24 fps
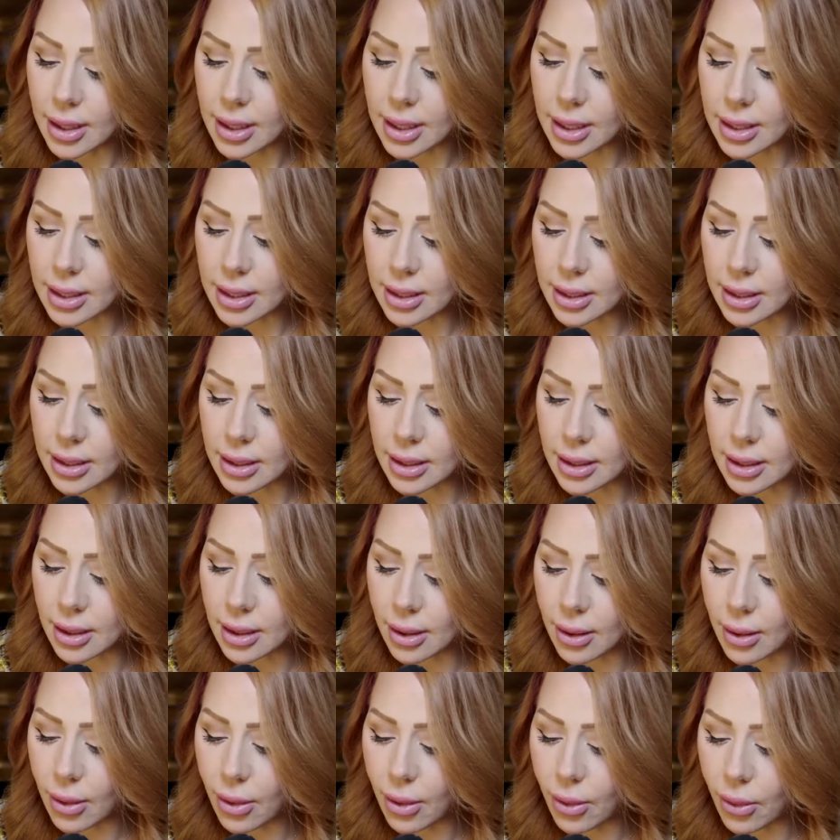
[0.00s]

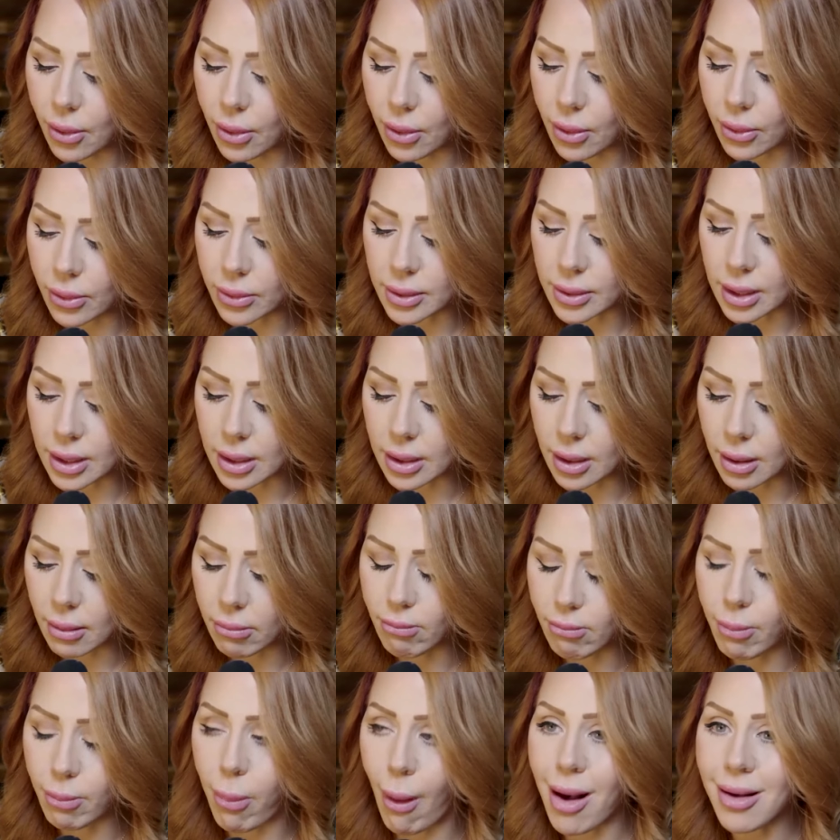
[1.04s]
He, hold on,
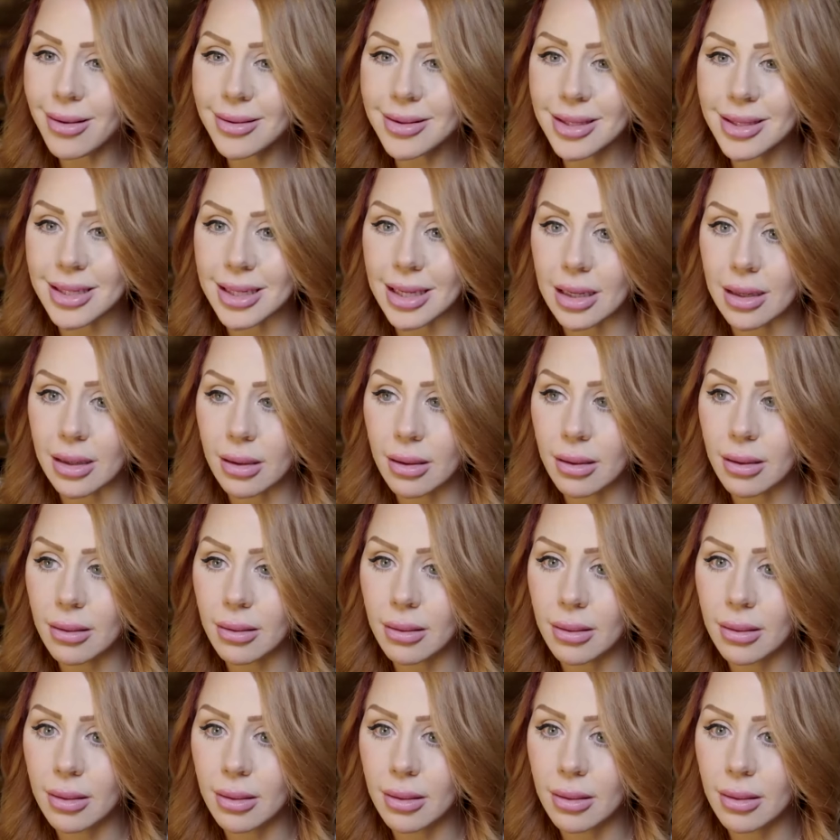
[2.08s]
Boston.